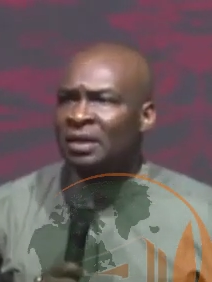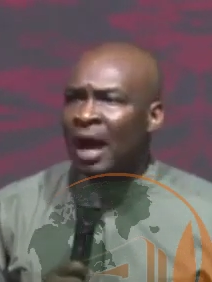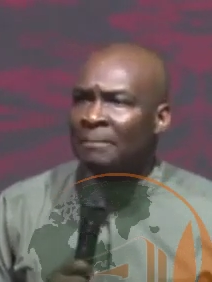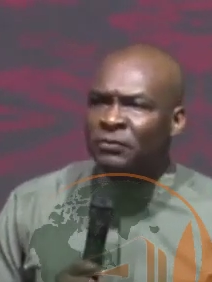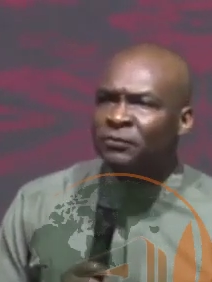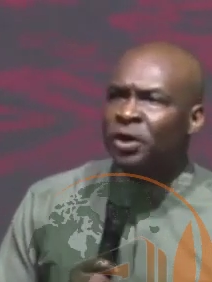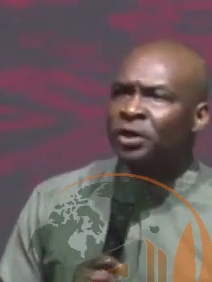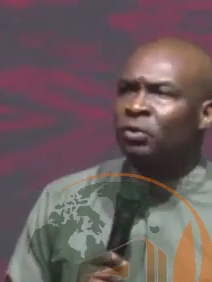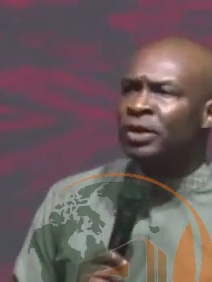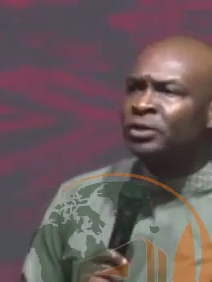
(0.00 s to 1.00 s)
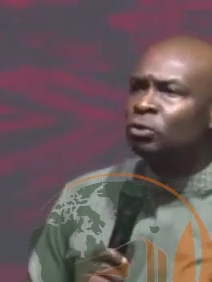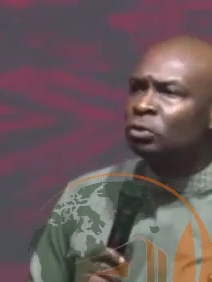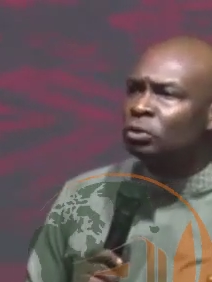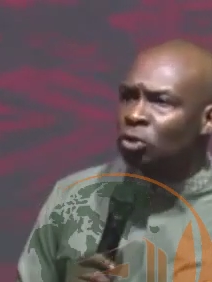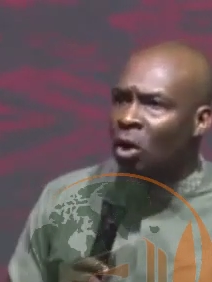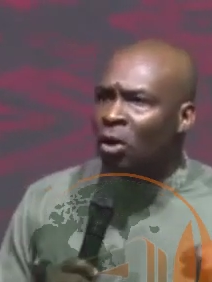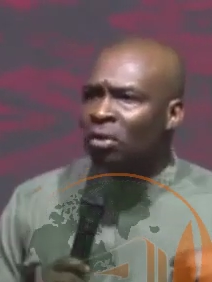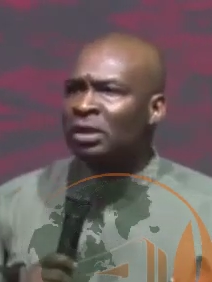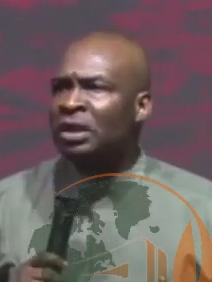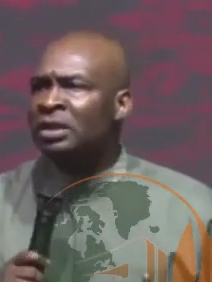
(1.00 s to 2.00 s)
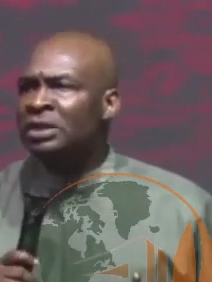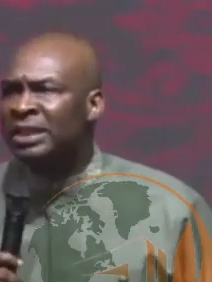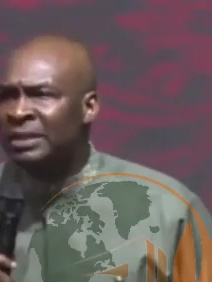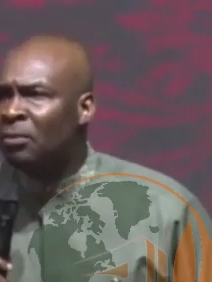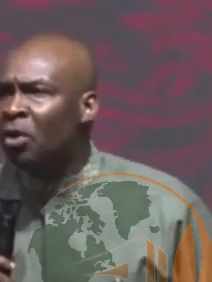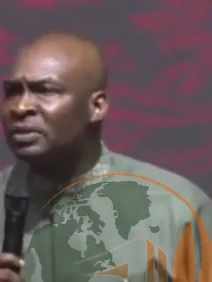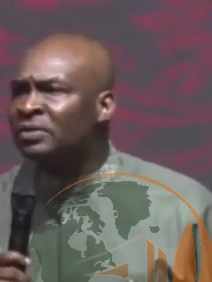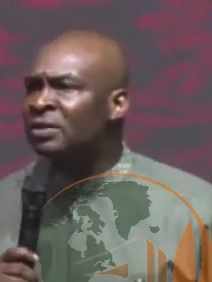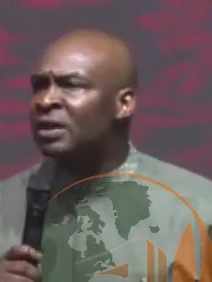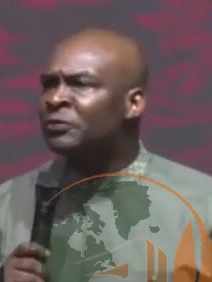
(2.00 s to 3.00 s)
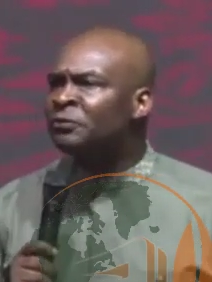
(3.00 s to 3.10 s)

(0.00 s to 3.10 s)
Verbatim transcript: And before you know it, you draw demons,